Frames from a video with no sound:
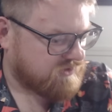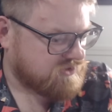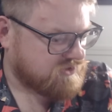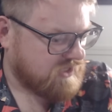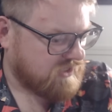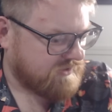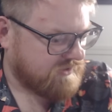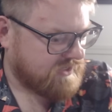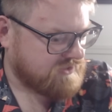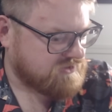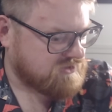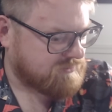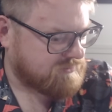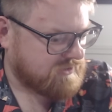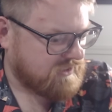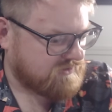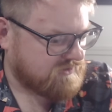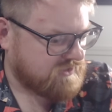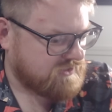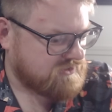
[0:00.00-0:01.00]
hollow answer, but
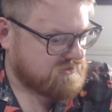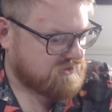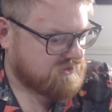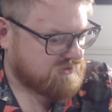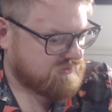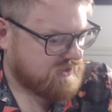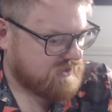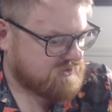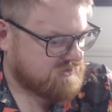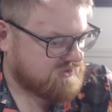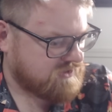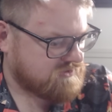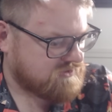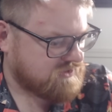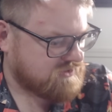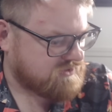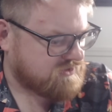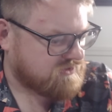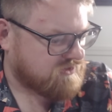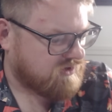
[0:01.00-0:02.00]
that leads to the question: is
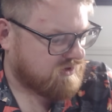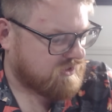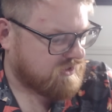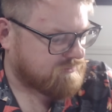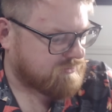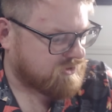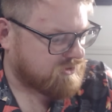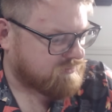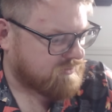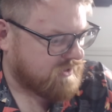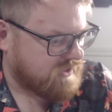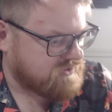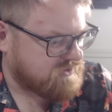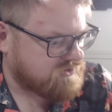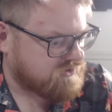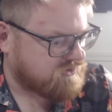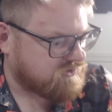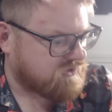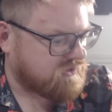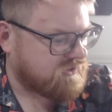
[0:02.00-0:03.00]
this the card uploader prices
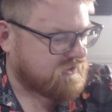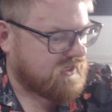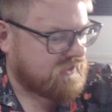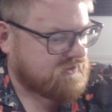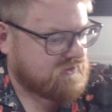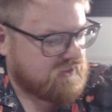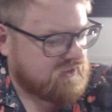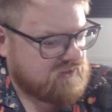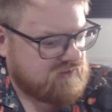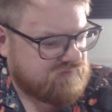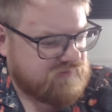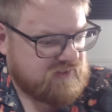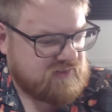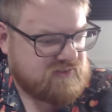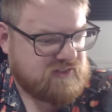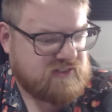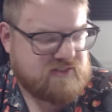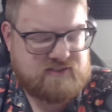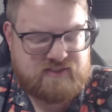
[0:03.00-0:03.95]
you're looking at to get to the 50 cents?